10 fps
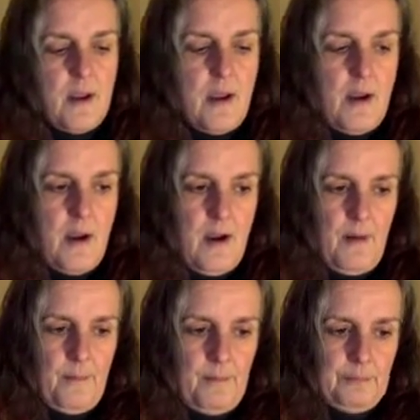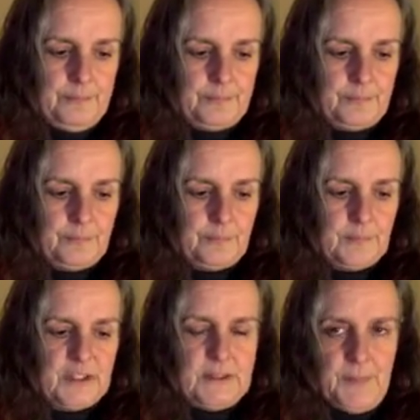especially around June time,
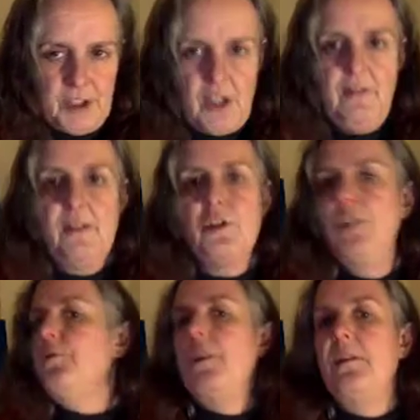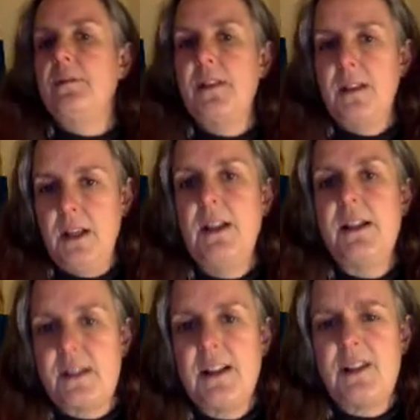because I think that's quite a hard
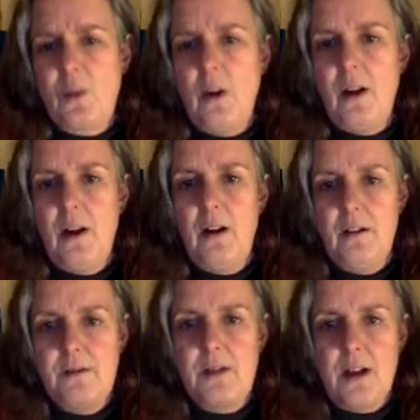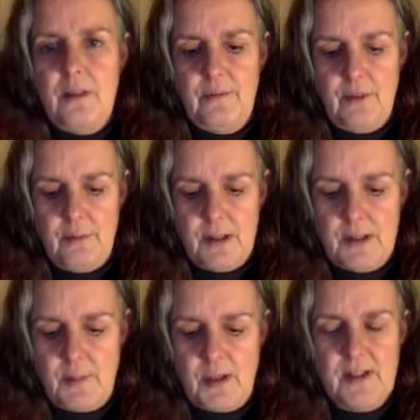time for mothers, because there's so much
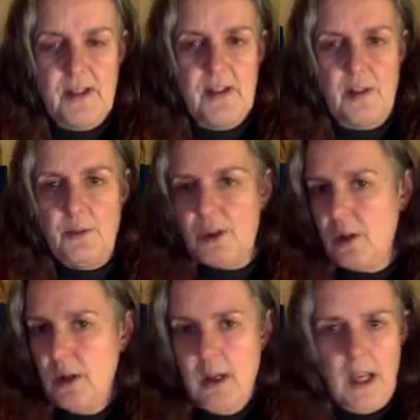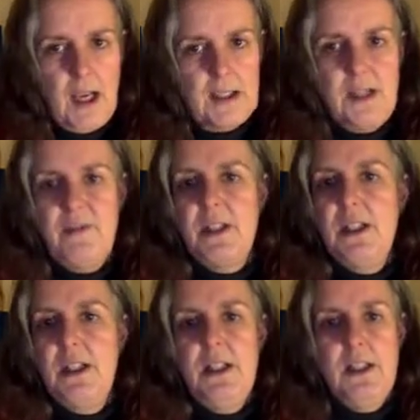activities and school
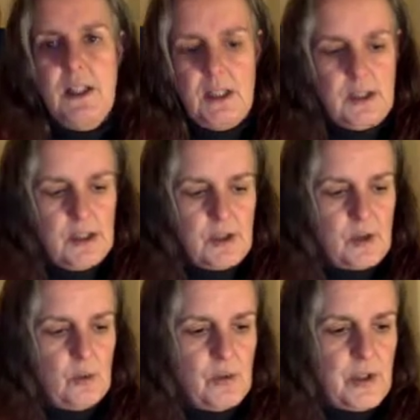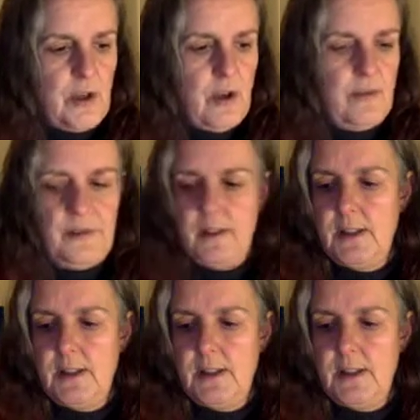stuff and da da da. Okay,